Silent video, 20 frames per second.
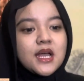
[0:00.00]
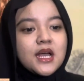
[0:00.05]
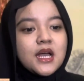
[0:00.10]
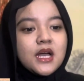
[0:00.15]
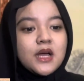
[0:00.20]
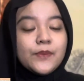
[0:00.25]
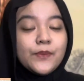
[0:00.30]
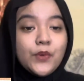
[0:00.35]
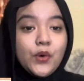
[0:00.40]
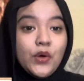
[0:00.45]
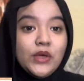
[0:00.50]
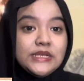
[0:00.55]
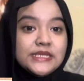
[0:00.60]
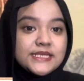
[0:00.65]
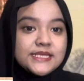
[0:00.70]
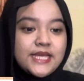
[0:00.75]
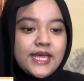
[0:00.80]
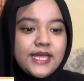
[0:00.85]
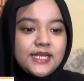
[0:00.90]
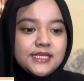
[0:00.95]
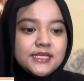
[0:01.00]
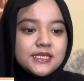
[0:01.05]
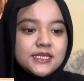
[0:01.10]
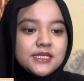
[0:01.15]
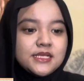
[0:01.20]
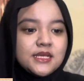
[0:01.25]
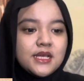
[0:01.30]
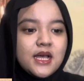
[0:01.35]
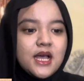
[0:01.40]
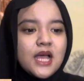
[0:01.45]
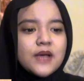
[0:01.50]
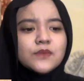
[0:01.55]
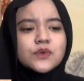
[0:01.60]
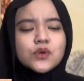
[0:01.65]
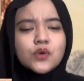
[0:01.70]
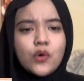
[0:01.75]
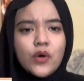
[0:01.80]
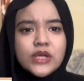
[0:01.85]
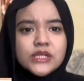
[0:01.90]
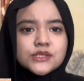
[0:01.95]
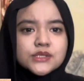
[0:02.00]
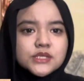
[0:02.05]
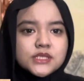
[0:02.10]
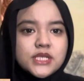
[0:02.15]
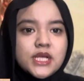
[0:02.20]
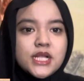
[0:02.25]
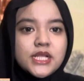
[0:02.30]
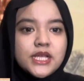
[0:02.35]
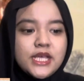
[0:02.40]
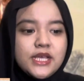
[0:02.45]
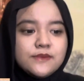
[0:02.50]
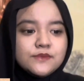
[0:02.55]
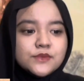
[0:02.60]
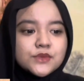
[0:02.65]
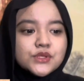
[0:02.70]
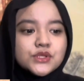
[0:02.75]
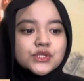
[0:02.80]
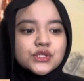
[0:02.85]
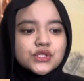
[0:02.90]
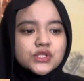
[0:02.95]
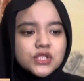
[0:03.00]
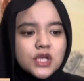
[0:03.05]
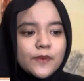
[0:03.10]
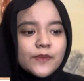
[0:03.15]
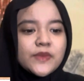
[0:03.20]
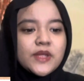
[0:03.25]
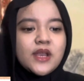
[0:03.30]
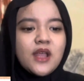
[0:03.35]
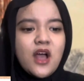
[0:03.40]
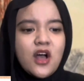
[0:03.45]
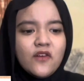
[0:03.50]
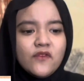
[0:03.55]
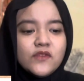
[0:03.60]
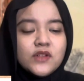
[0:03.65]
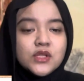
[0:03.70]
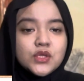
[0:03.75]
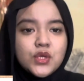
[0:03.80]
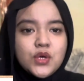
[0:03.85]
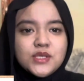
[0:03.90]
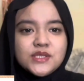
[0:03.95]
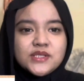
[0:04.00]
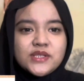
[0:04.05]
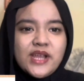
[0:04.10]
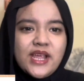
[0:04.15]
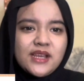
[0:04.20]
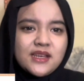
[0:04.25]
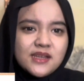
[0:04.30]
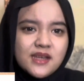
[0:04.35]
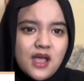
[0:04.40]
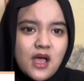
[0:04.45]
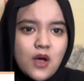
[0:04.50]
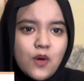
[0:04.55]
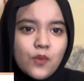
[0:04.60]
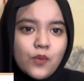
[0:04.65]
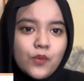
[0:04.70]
A boy said, "I'm going to tell him to stop that awful noise right now."